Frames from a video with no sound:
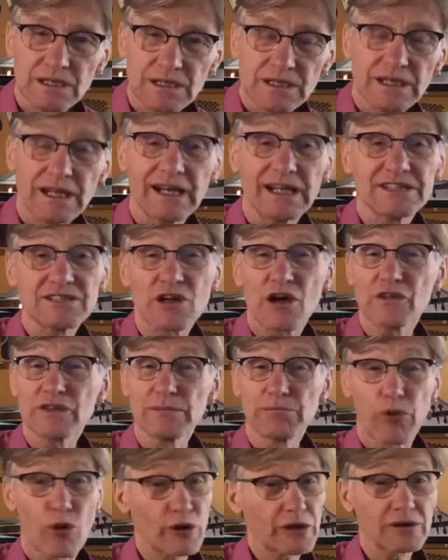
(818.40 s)
And it's on
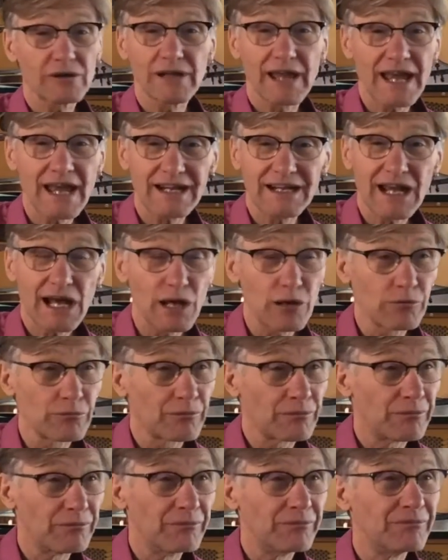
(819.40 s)
the Borderland
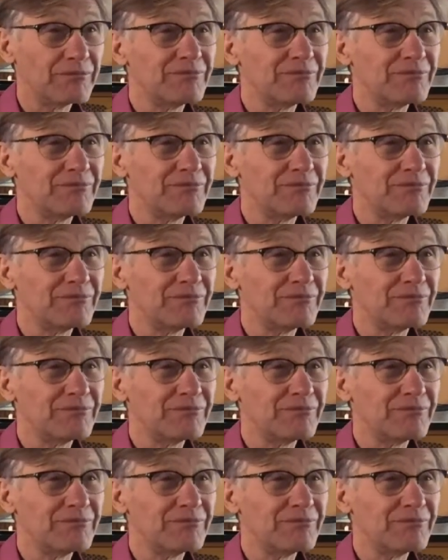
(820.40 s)
album.